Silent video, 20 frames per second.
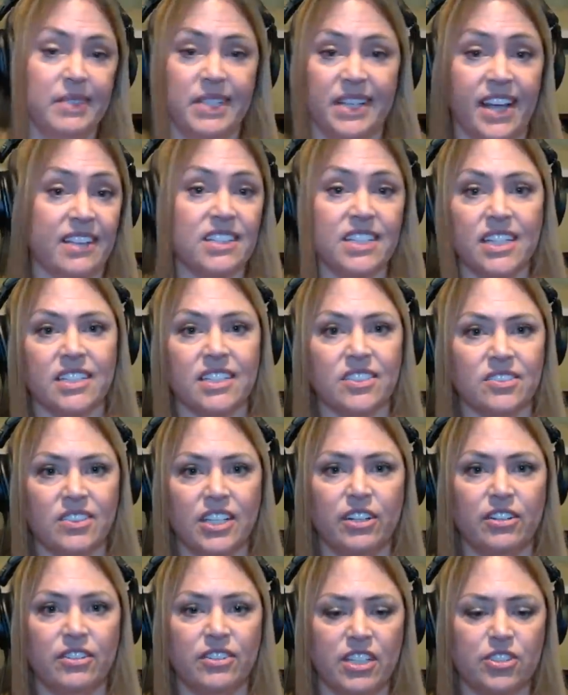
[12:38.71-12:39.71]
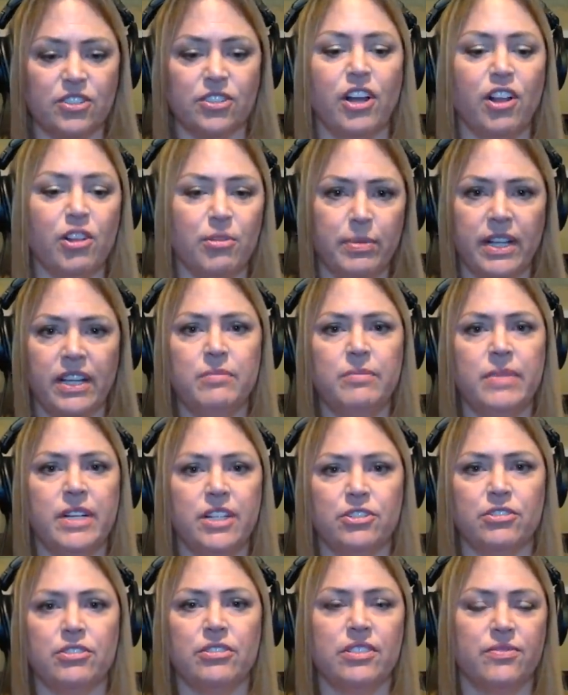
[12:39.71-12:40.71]
I mean, that's it. They, these are health plan
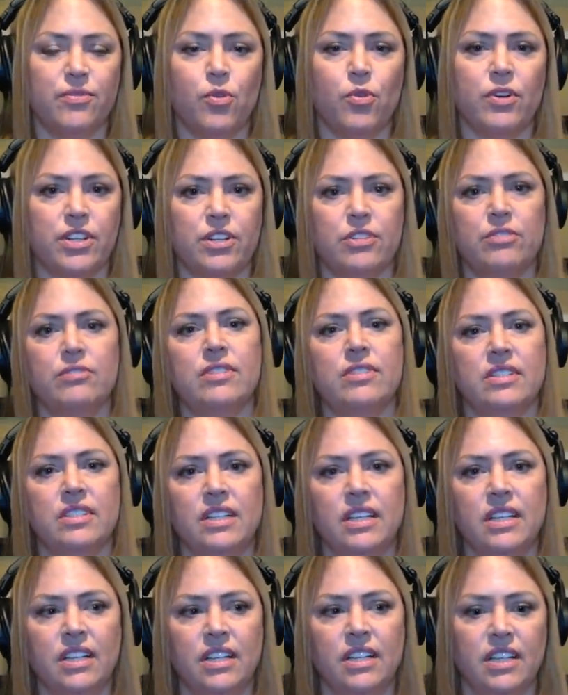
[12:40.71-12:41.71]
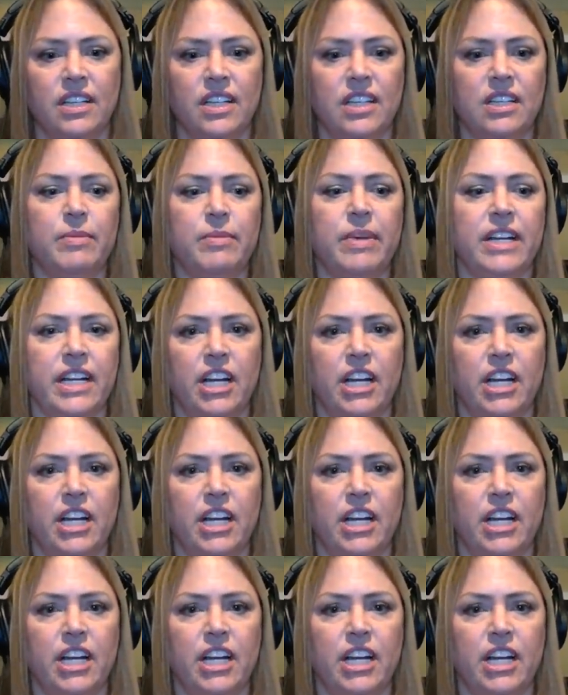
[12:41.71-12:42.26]
measures for use in